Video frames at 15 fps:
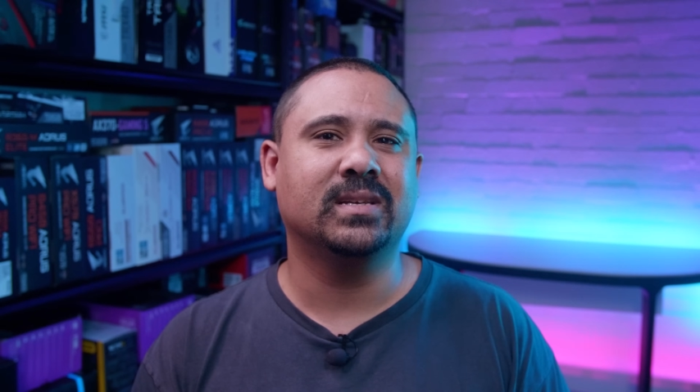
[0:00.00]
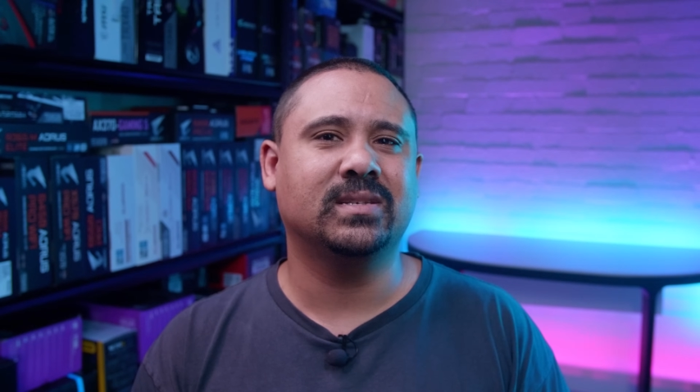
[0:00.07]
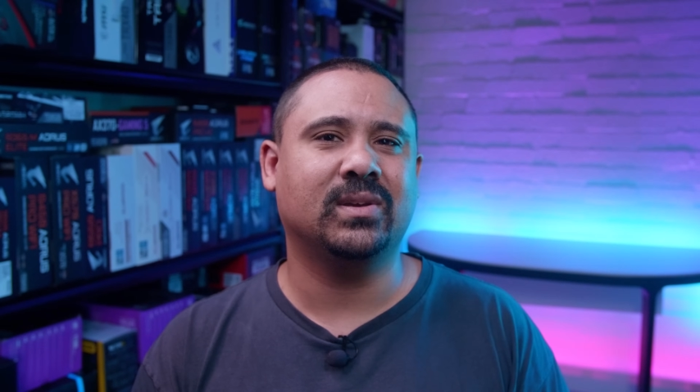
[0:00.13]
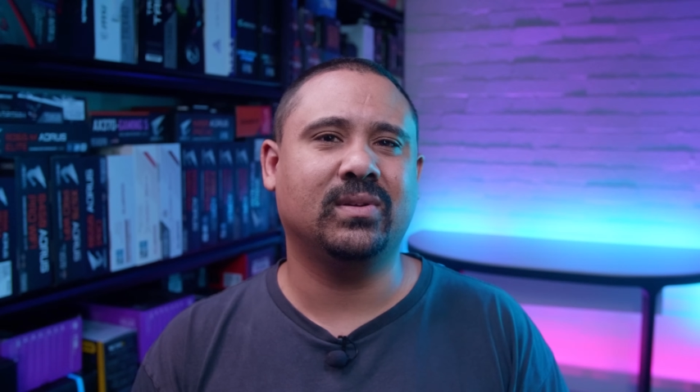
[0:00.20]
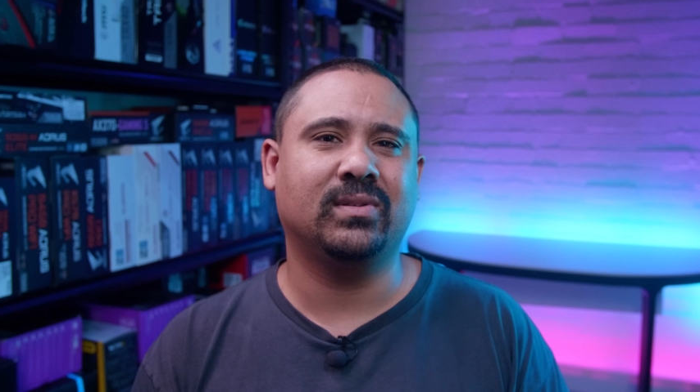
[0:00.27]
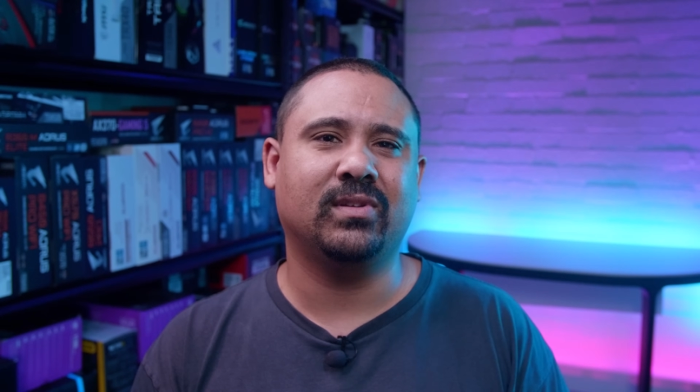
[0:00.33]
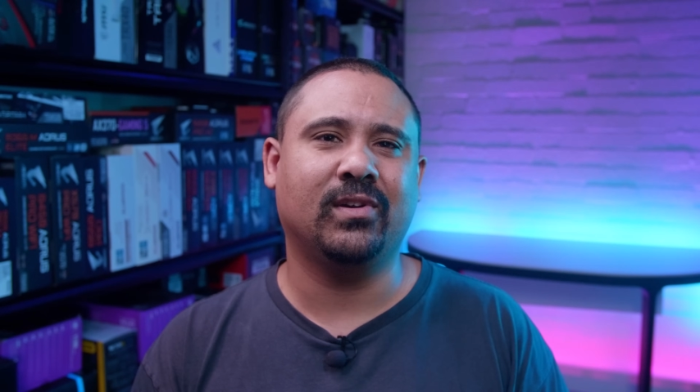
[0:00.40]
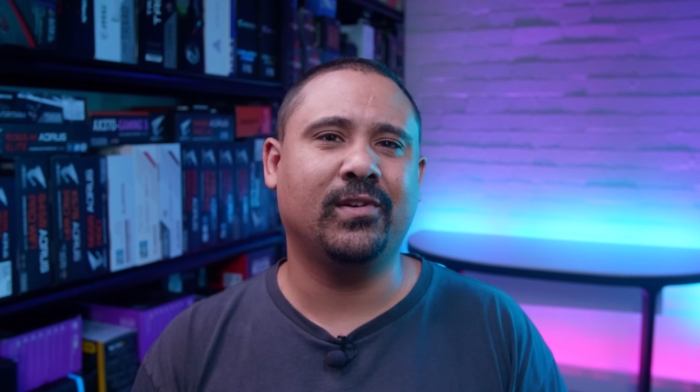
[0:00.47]

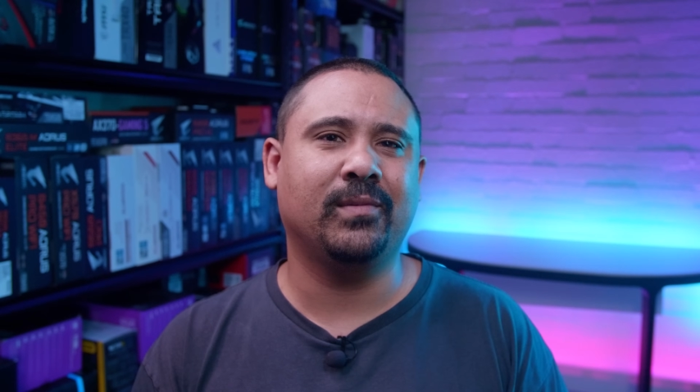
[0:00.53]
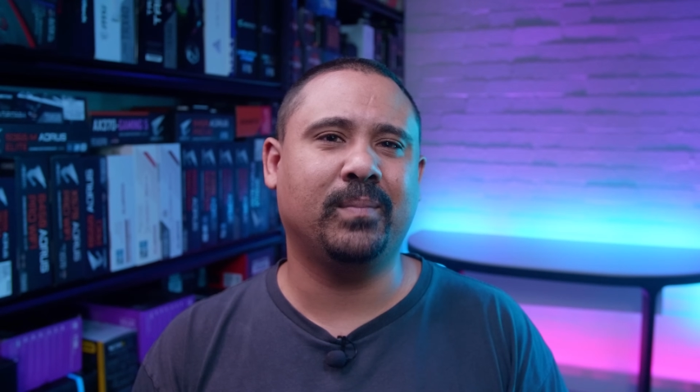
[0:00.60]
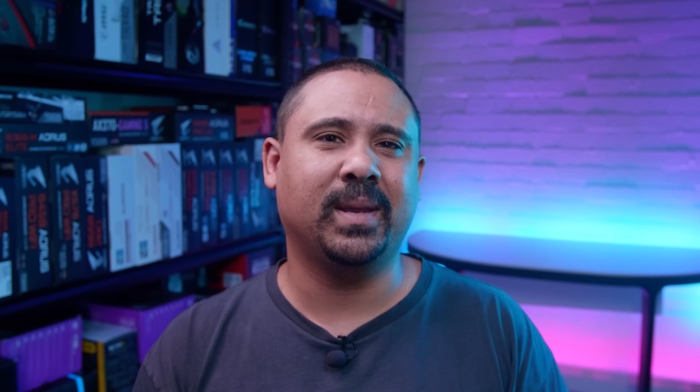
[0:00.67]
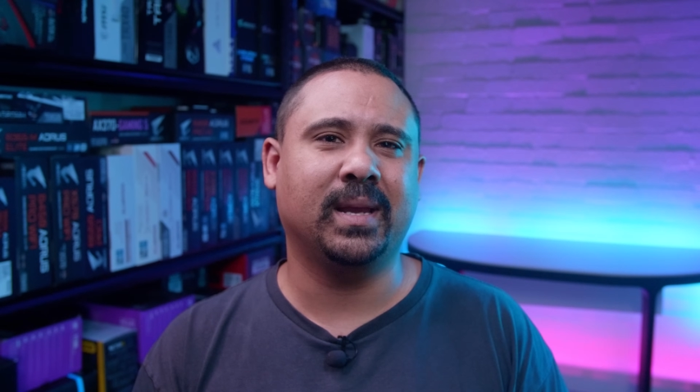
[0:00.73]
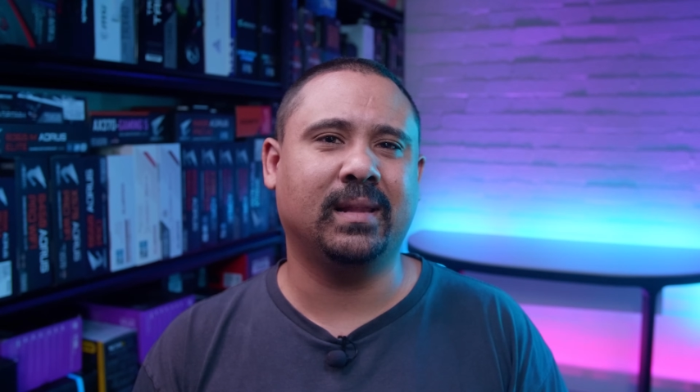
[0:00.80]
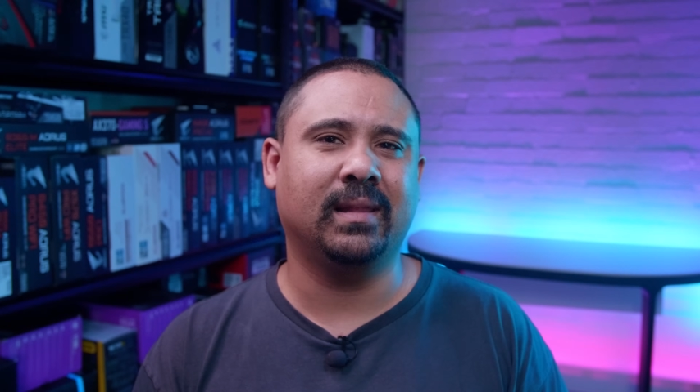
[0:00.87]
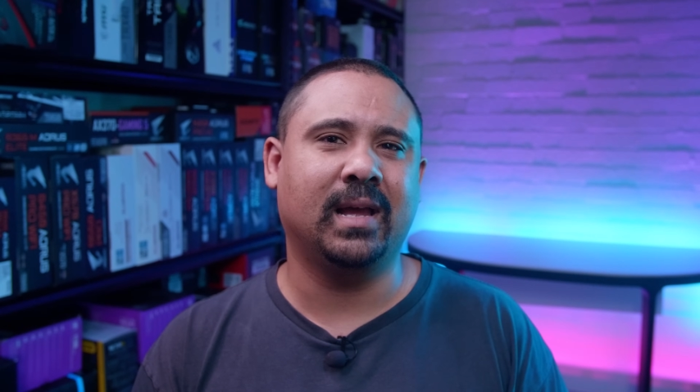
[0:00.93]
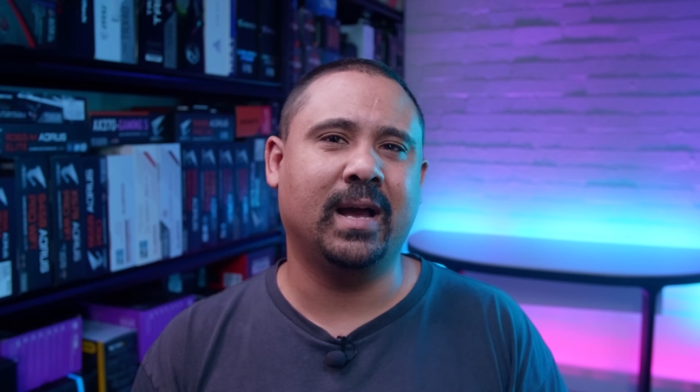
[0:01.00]
So don't be
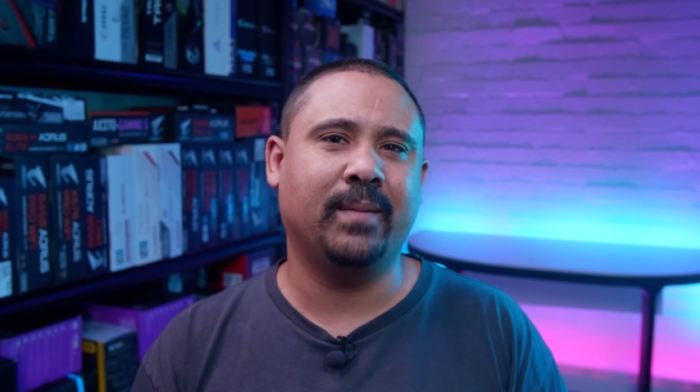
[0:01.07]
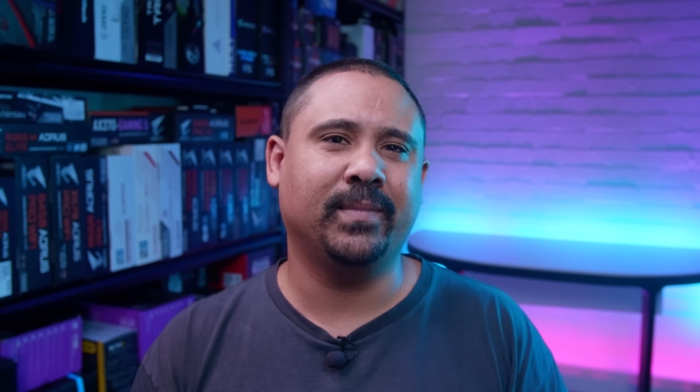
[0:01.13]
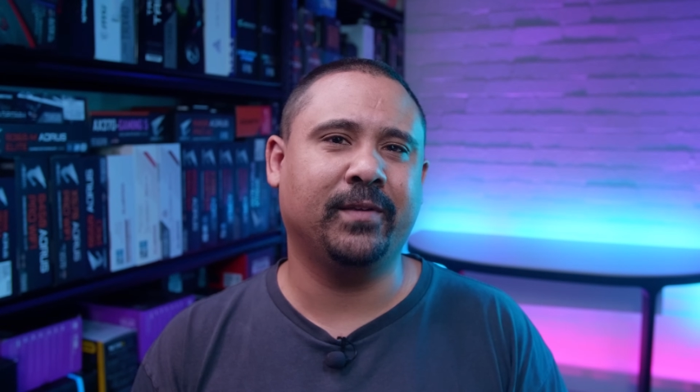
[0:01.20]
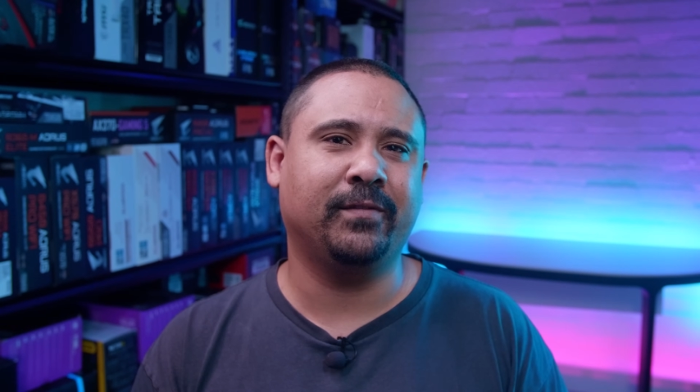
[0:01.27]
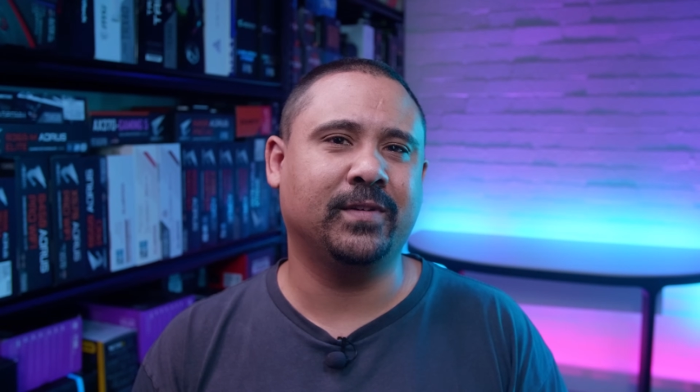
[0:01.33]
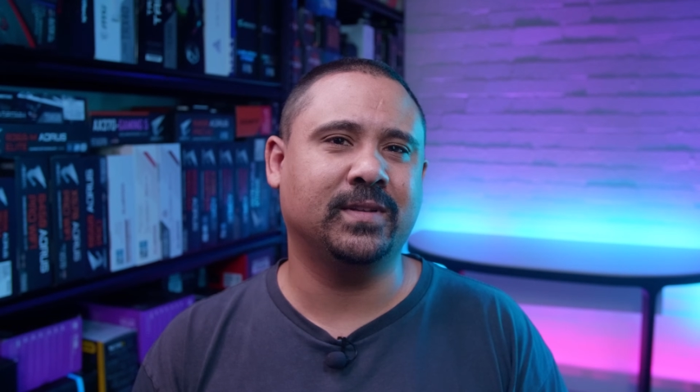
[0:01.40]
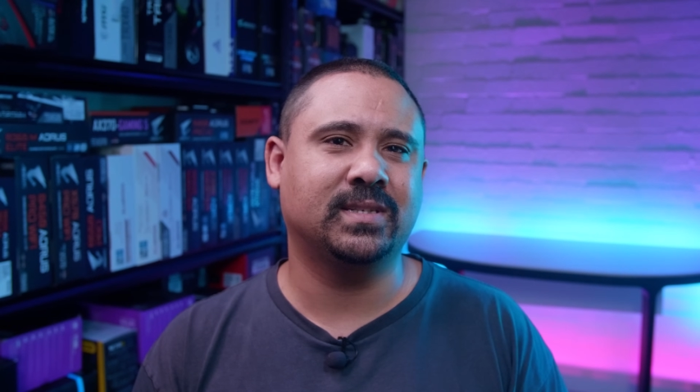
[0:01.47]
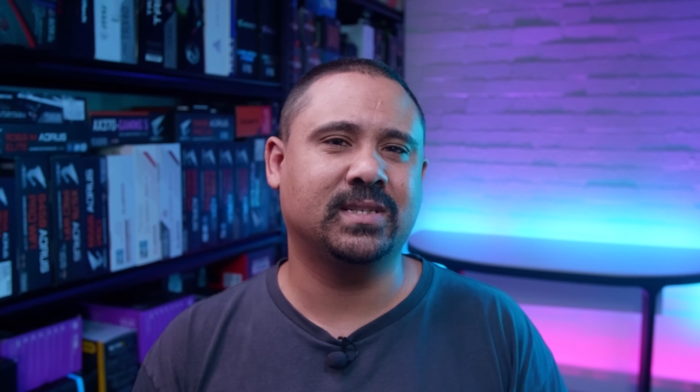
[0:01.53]
alarmed
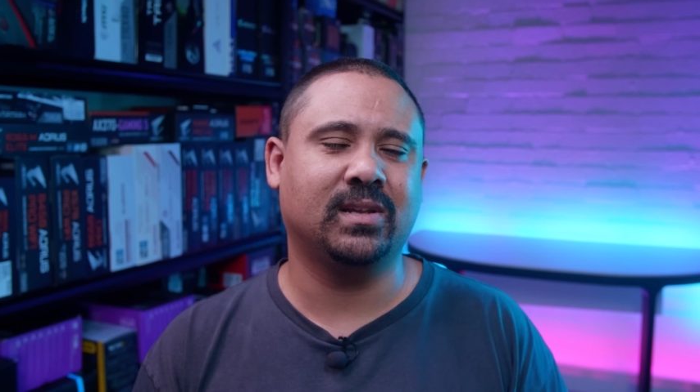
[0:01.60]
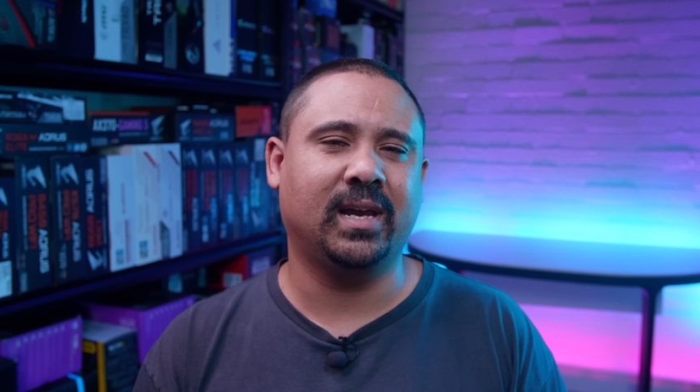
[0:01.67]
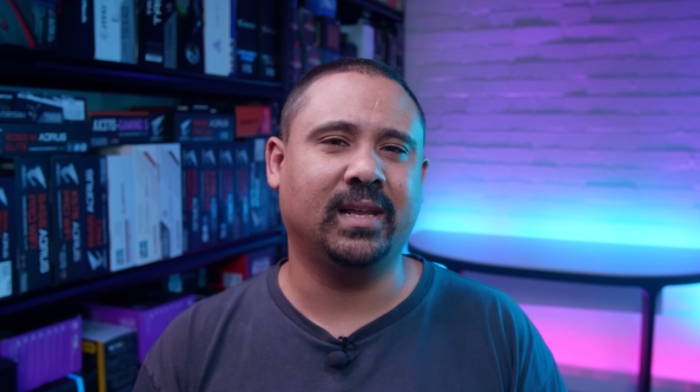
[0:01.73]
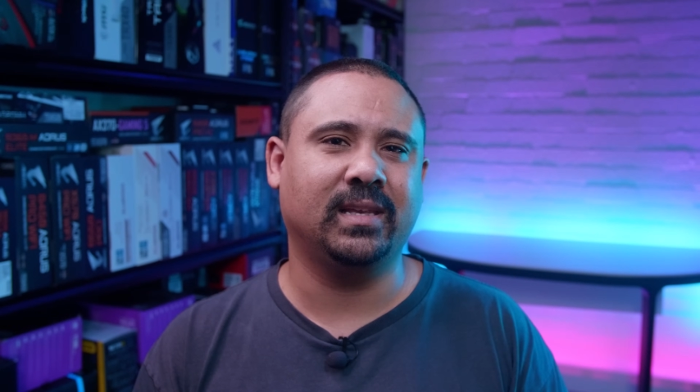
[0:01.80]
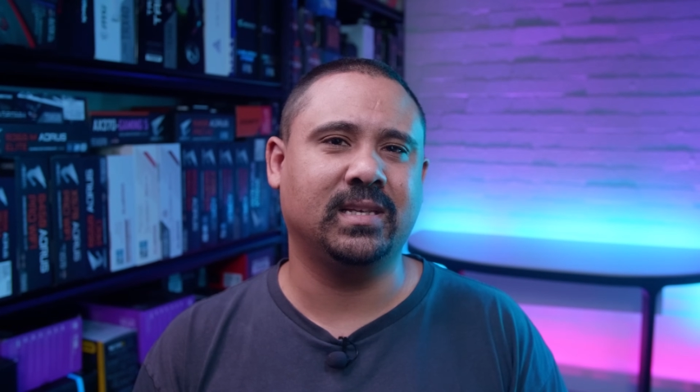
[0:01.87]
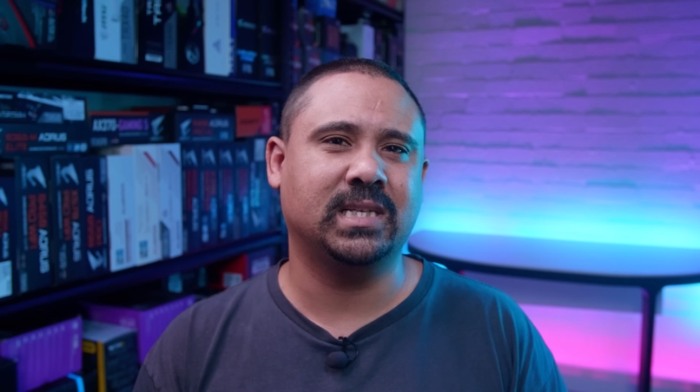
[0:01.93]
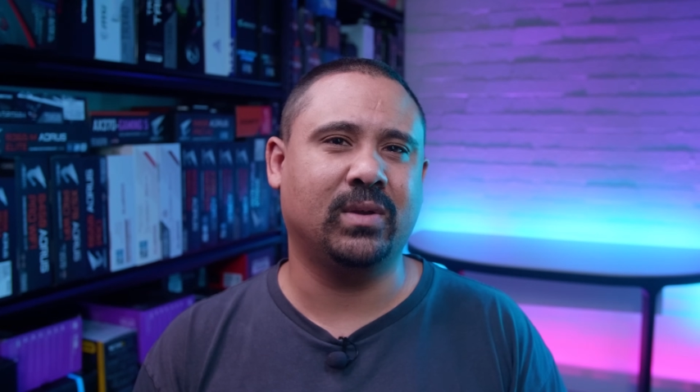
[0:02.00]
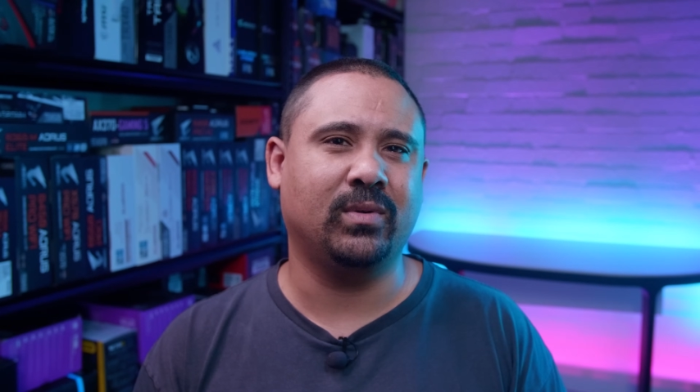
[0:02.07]
if it's
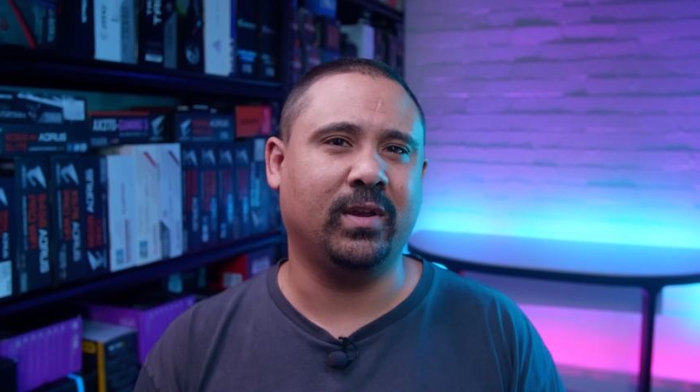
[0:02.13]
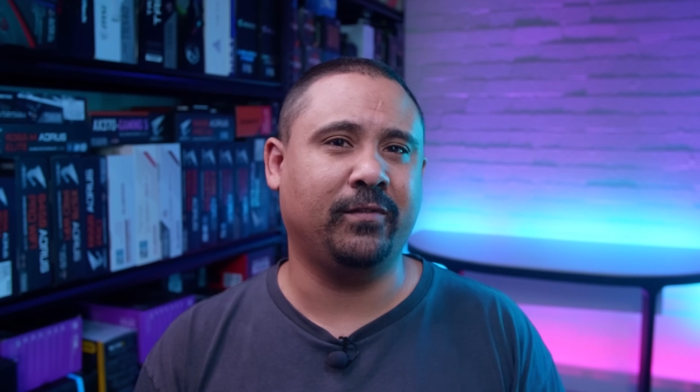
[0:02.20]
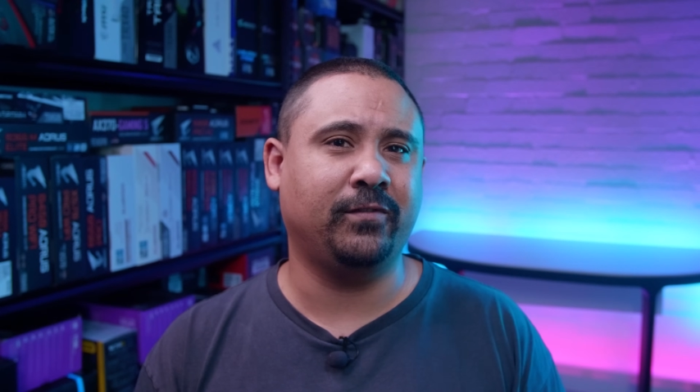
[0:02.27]
slightly slower,